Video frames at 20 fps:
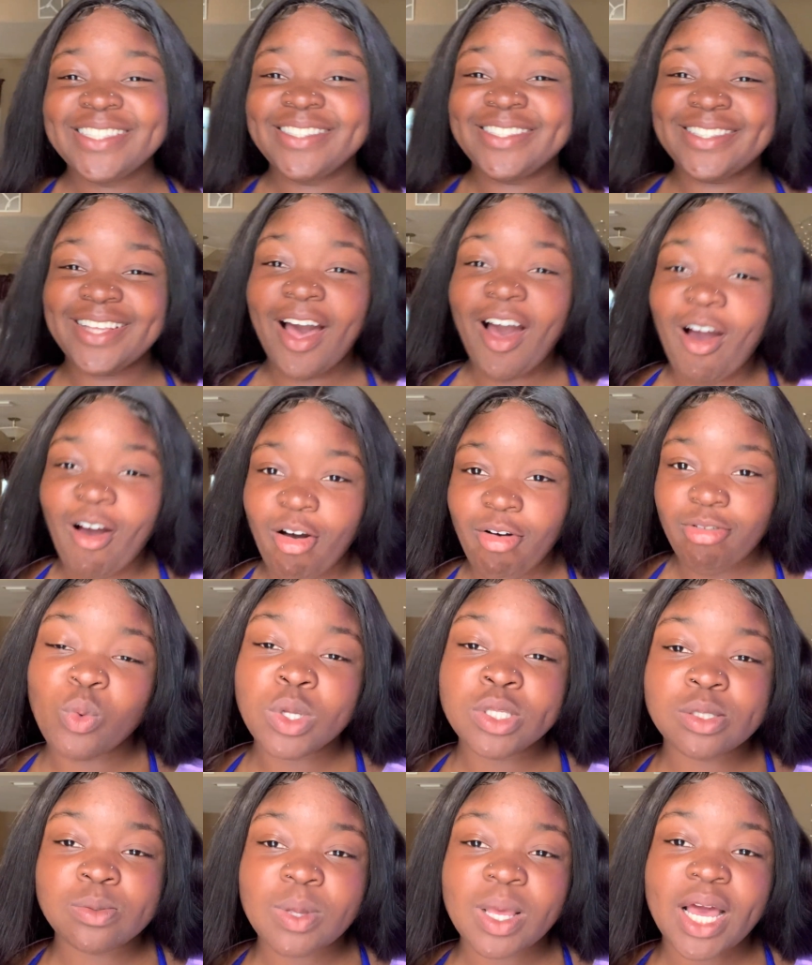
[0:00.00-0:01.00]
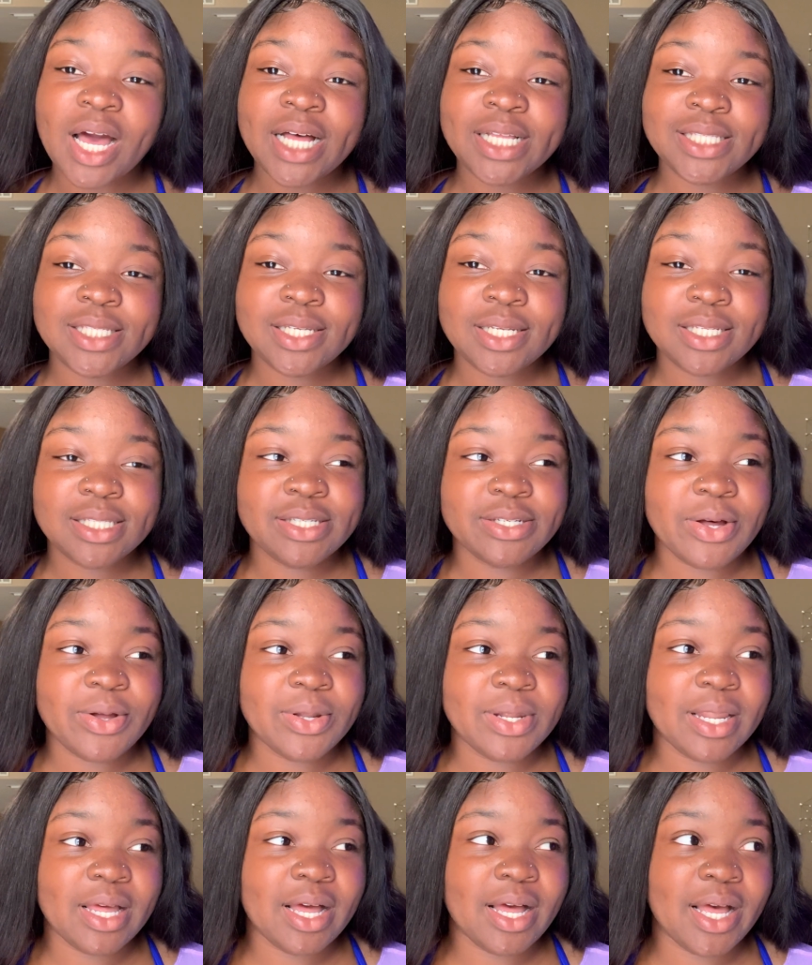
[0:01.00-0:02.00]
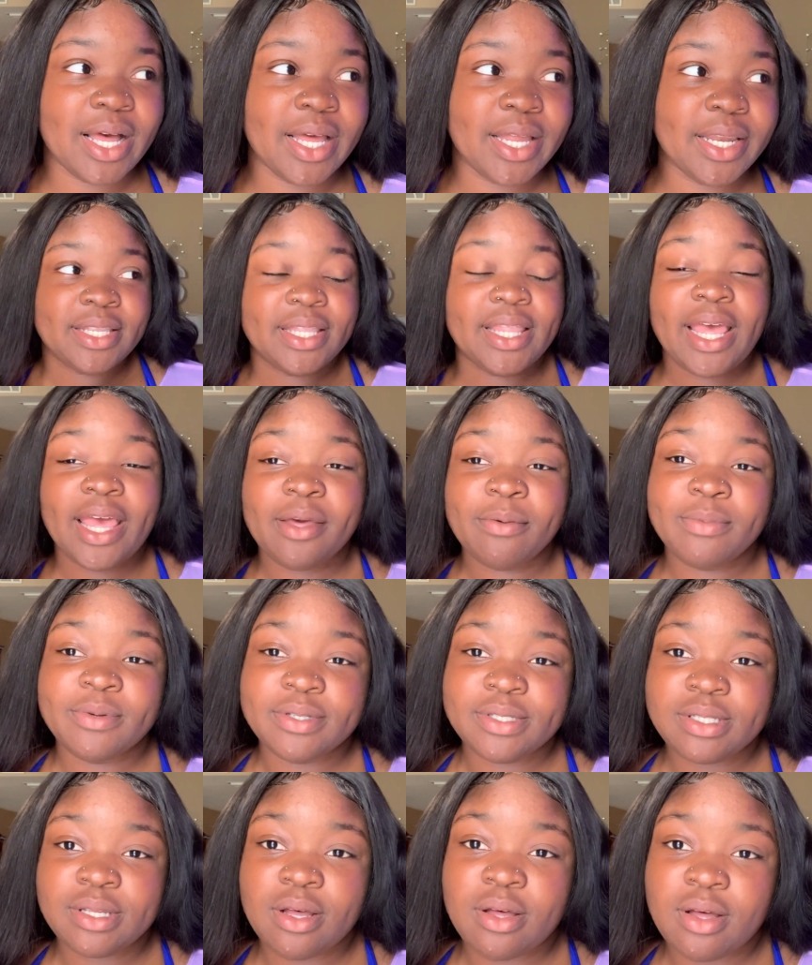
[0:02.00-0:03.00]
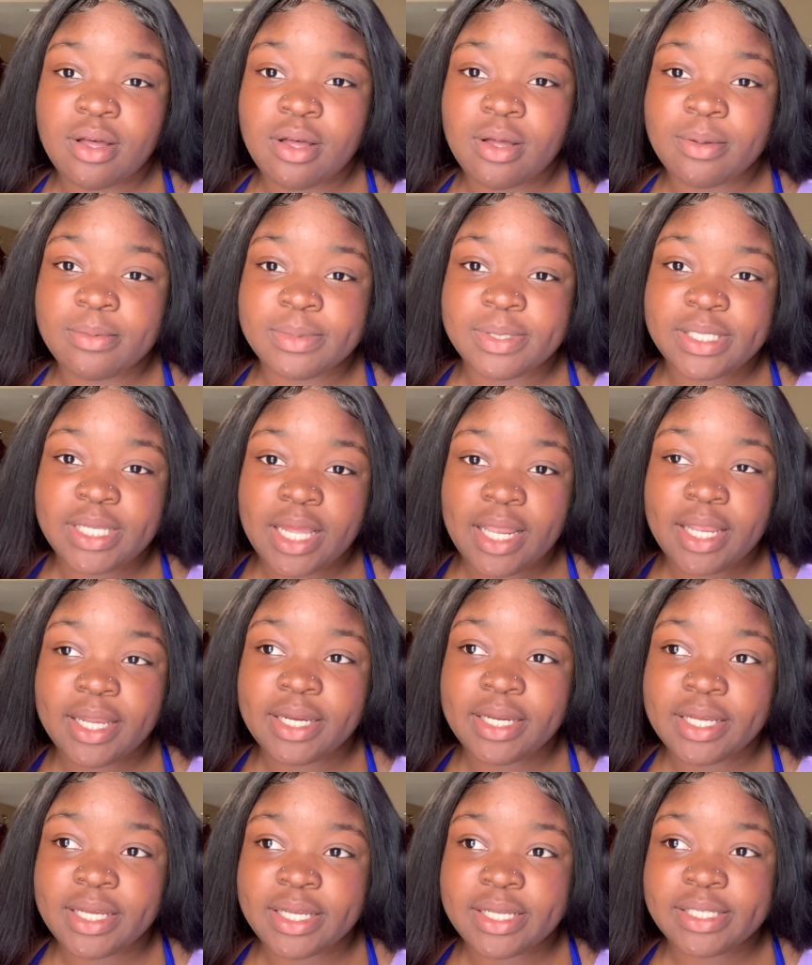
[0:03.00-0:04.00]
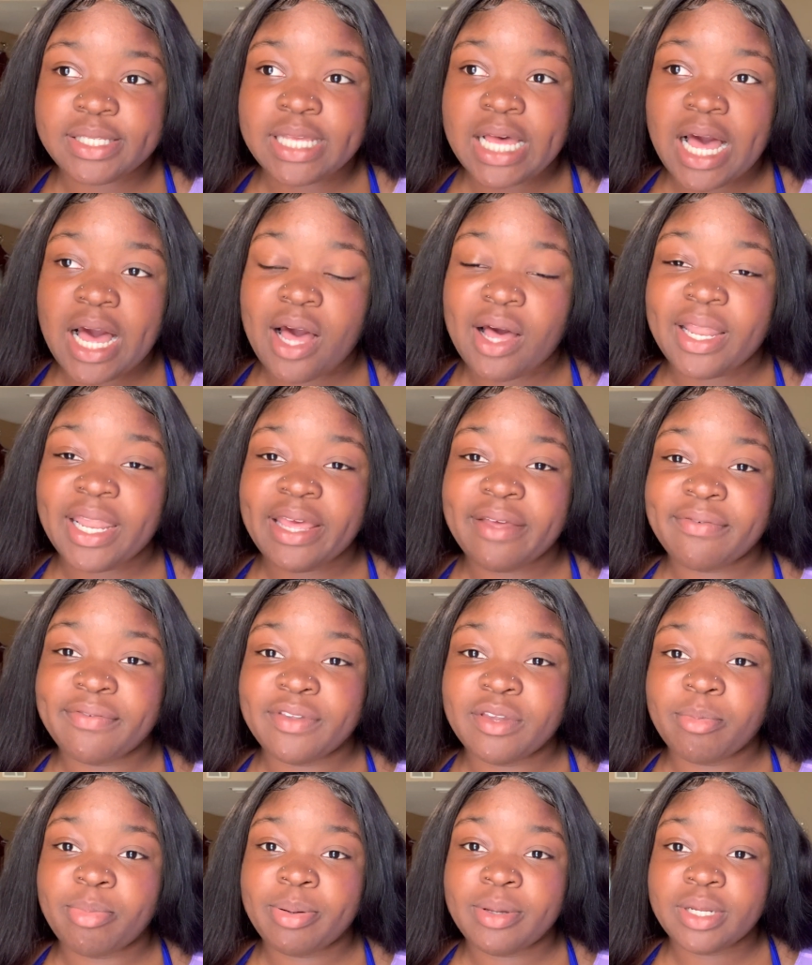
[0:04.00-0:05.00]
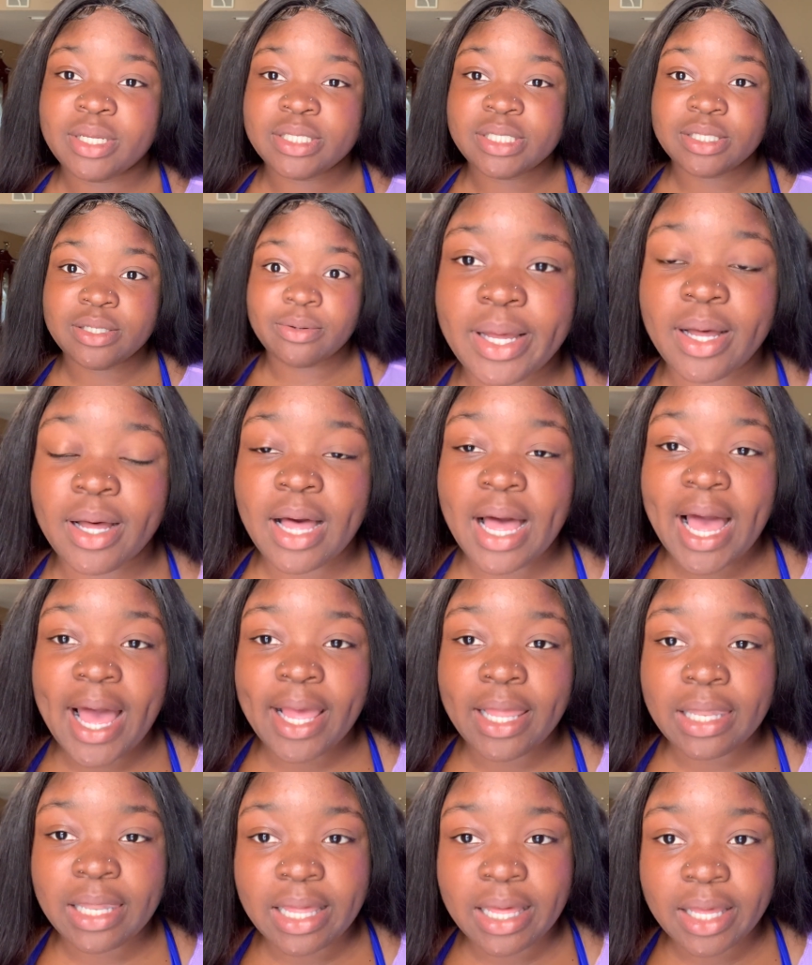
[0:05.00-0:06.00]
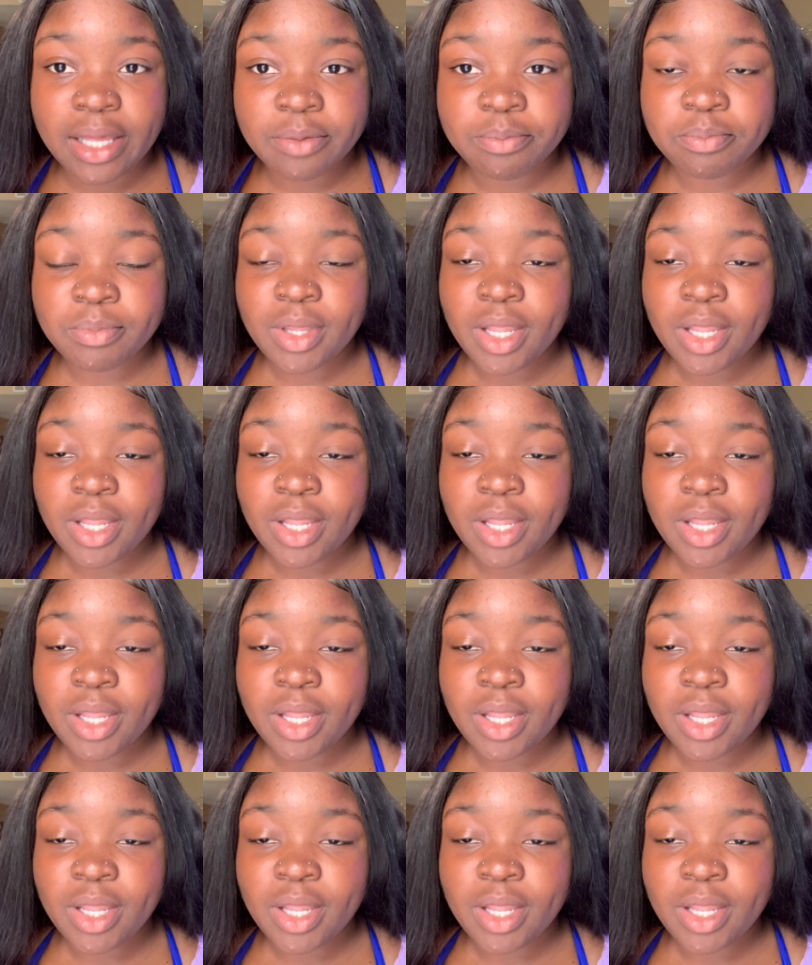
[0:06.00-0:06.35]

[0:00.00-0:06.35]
So once we got to the tow line, they was telling us how they finna put us in a height line.